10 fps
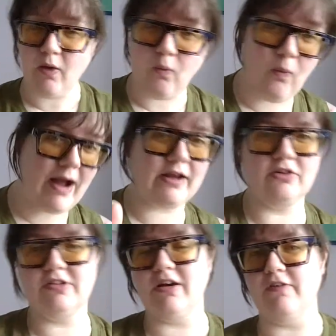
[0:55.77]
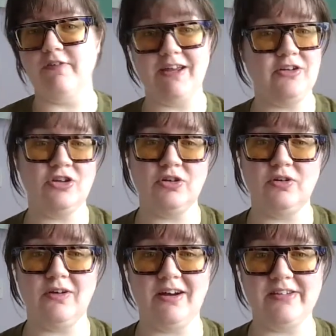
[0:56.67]
whack yourself
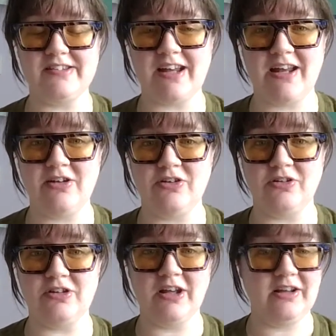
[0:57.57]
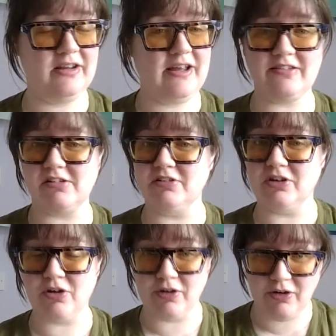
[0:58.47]
into a standard let's learn the
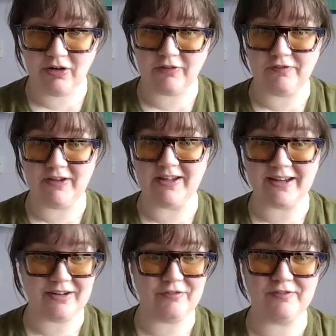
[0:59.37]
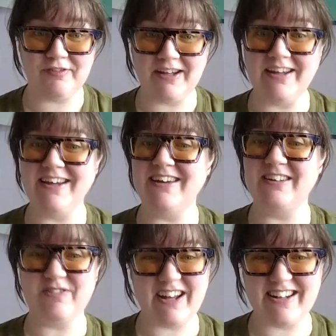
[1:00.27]
choreography kind of
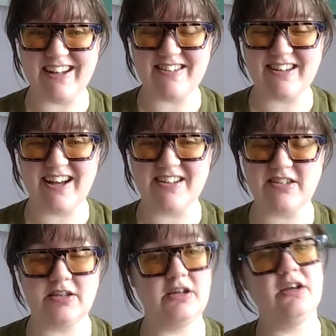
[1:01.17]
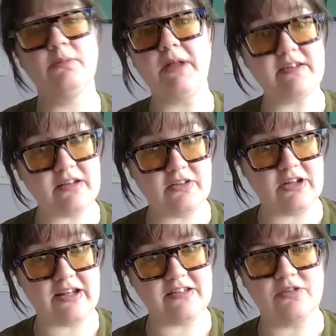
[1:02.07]
fan dance class. Applies to other
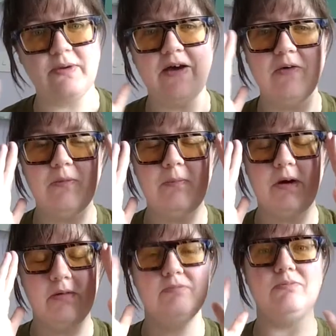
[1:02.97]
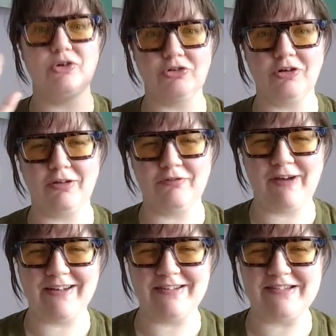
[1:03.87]
dance as well, but we're talking
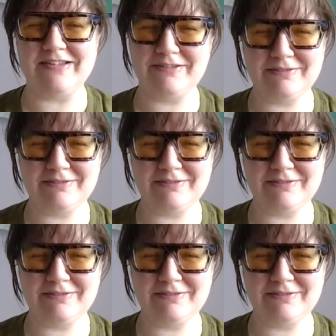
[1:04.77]
fans